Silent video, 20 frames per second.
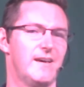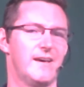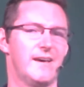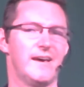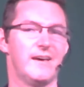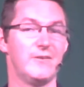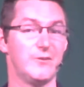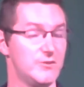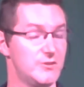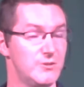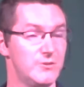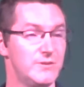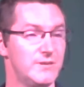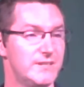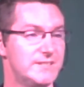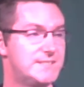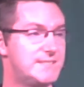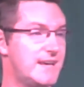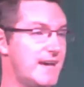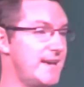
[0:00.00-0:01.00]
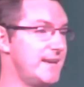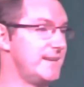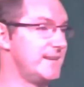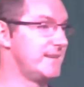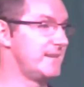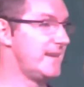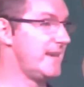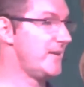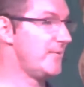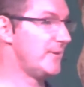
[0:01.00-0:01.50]
And on New Year's Day,
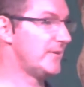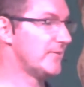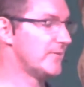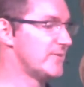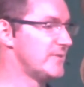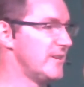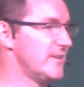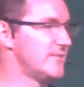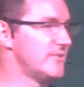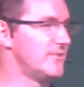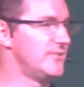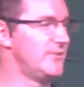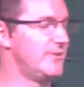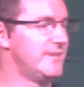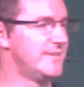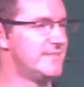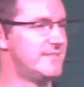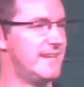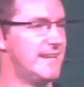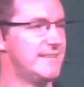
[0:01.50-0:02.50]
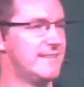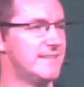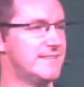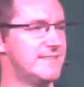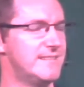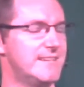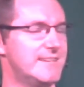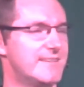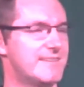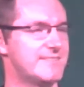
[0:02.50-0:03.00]
hey, we got church on New Year's Day this
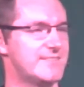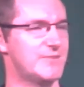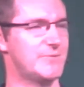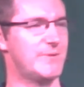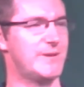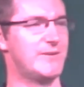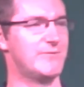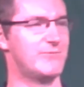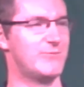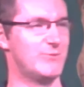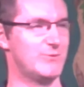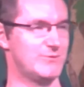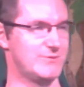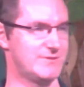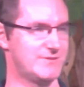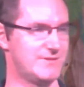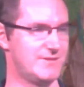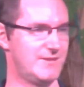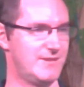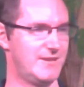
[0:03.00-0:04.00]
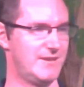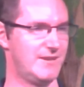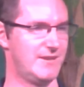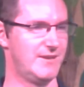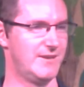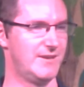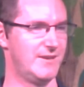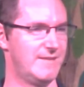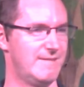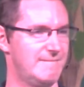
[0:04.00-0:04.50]
year because of the way it falls.
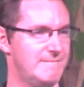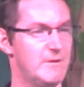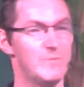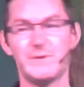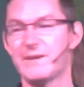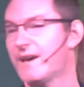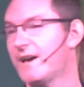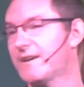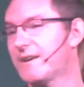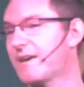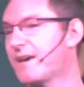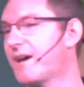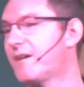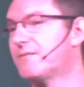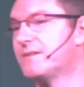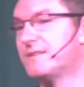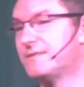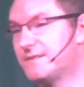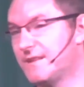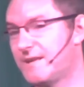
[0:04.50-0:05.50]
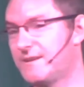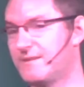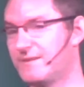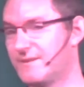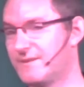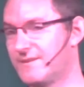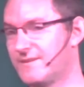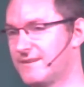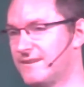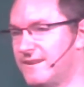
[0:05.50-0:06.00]
We'll be hanging out in Lent
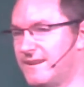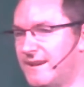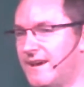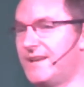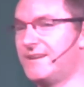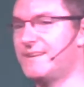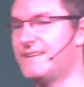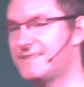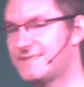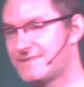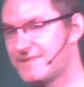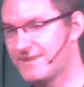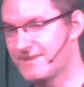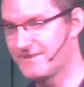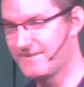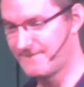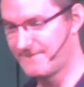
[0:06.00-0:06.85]
and Easter.